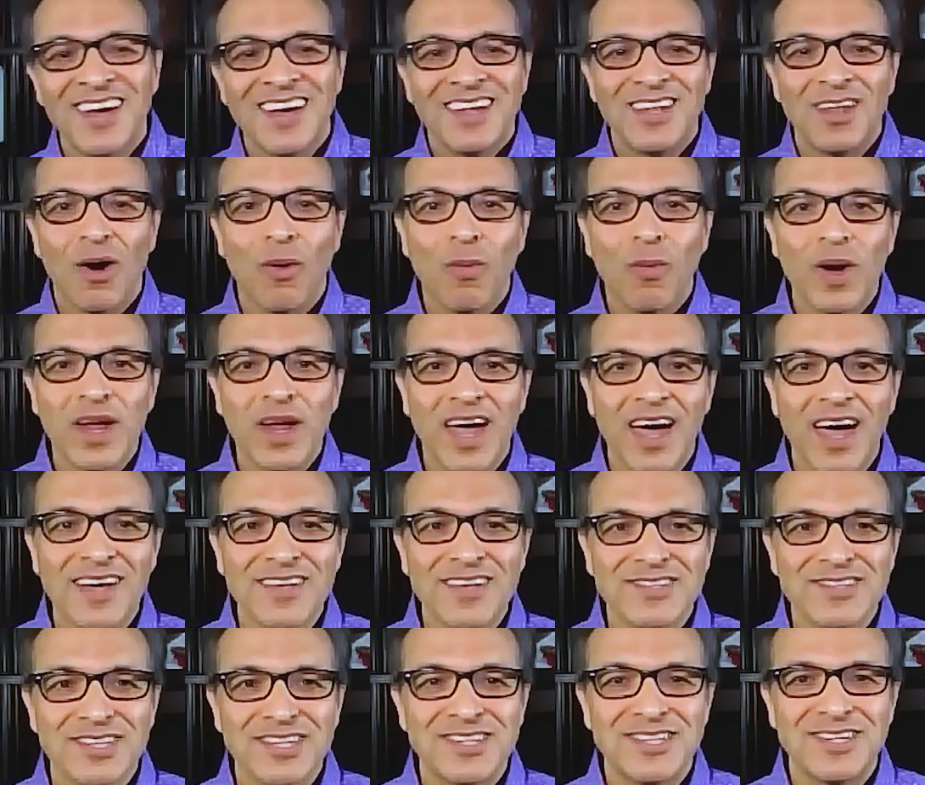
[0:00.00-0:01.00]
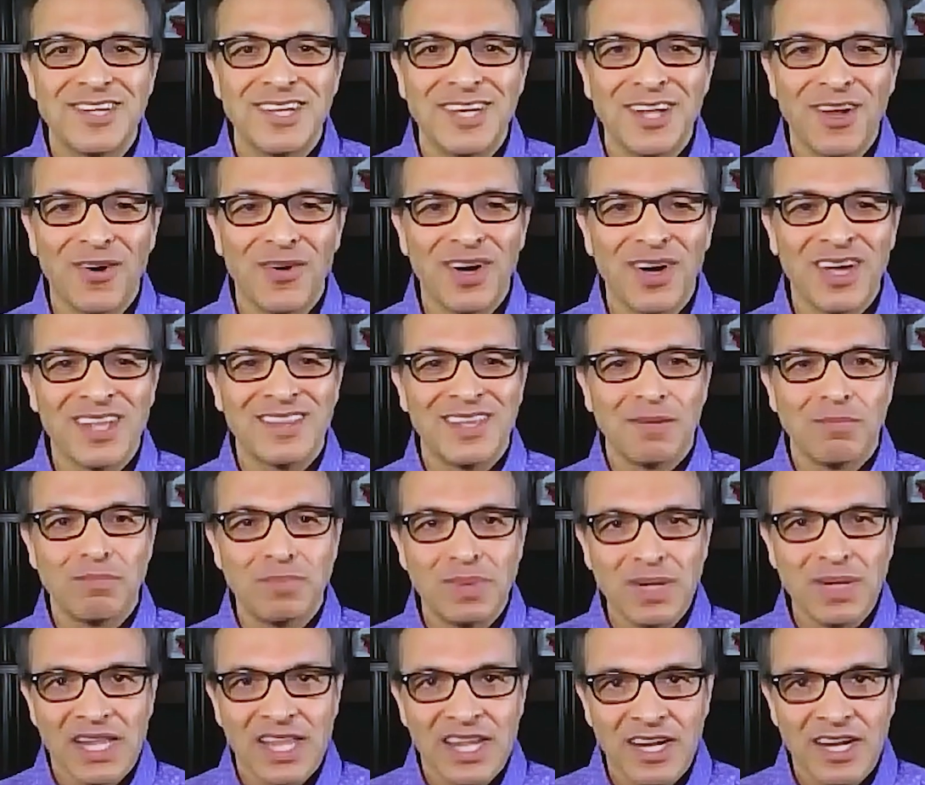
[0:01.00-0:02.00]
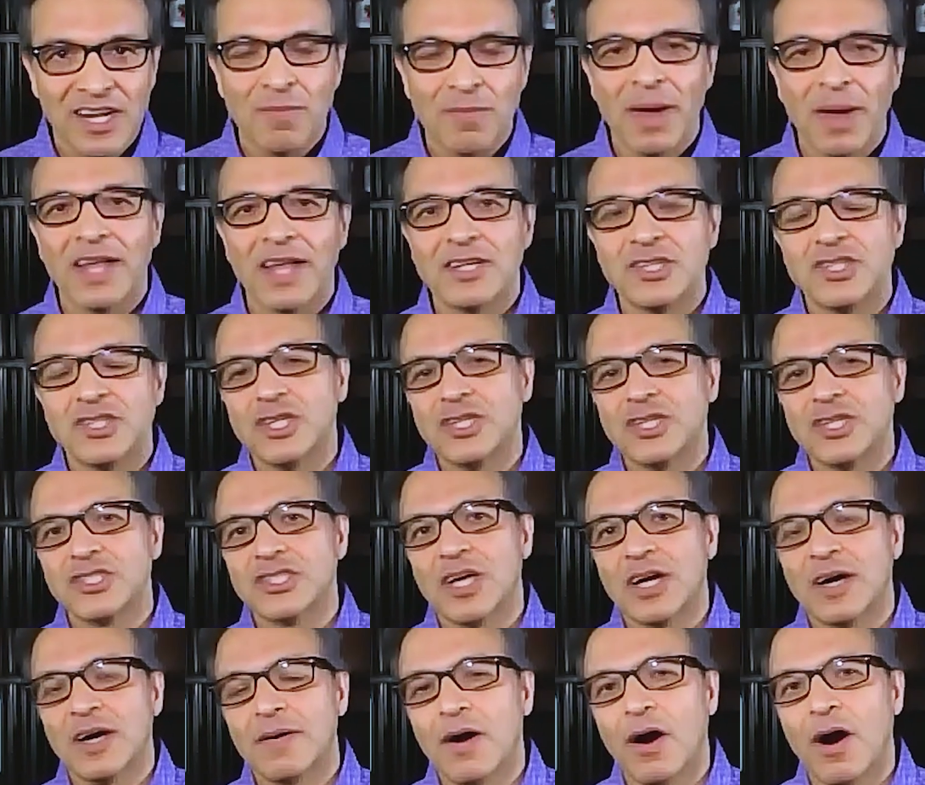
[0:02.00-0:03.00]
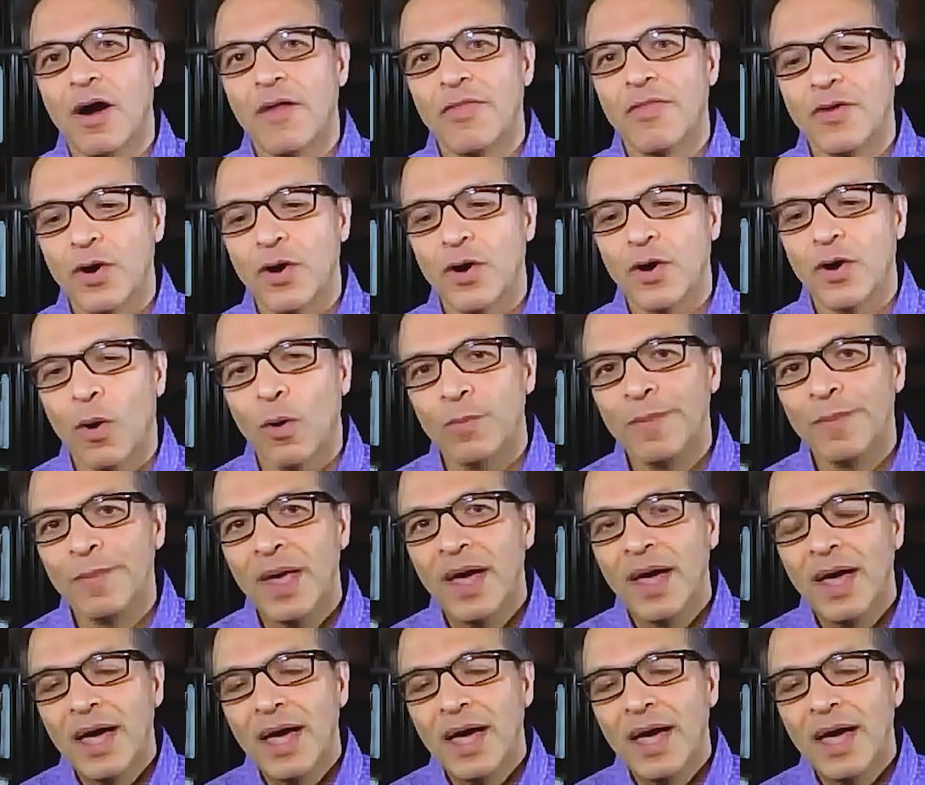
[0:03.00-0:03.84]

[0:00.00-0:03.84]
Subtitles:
No one has the ability to manage this on their own.